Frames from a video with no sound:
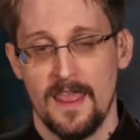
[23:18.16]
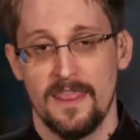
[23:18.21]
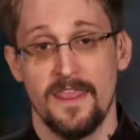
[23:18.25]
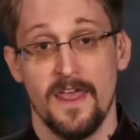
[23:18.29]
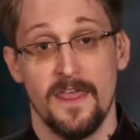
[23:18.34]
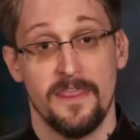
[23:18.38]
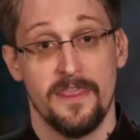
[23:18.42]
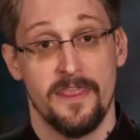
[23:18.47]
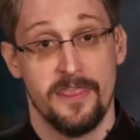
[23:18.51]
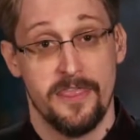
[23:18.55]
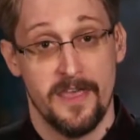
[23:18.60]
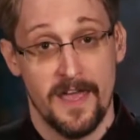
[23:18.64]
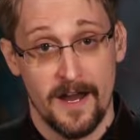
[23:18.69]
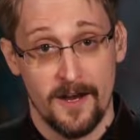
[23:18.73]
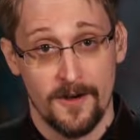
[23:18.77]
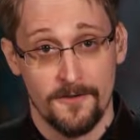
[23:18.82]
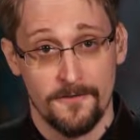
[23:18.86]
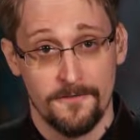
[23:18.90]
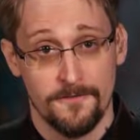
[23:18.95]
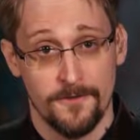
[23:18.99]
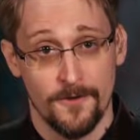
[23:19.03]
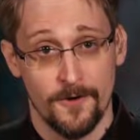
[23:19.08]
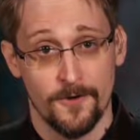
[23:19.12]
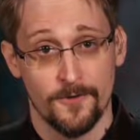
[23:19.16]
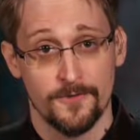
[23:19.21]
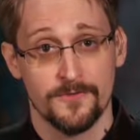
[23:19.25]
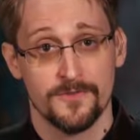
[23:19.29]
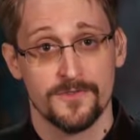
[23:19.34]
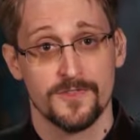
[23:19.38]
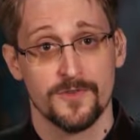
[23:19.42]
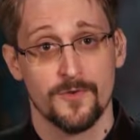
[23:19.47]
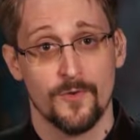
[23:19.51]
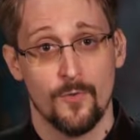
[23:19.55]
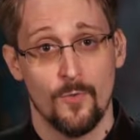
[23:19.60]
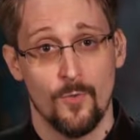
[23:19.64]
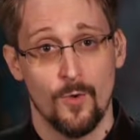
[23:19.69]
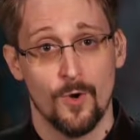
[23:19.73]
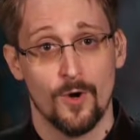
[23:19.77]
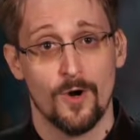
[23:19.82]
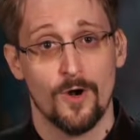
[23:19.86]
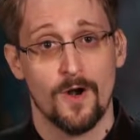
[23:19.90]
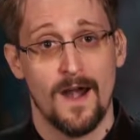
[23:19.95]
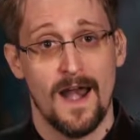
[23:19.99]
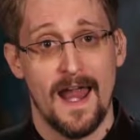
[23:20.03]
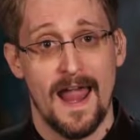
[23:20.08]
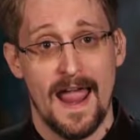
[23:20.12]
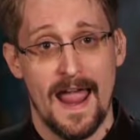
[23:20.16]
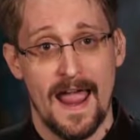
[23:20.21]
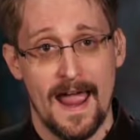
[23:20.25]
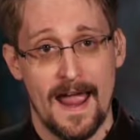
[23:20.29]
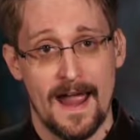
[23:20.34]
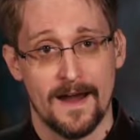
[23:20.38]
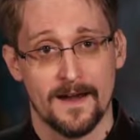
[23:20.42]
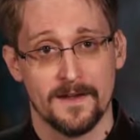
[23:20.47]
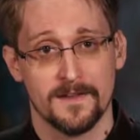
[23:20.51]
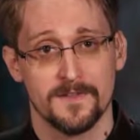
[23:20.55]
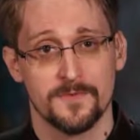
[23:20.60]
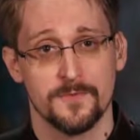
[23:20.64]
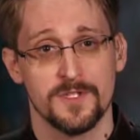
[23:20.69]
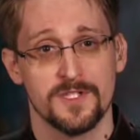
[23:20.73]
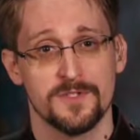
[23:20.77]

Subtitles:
that their phones were hacked,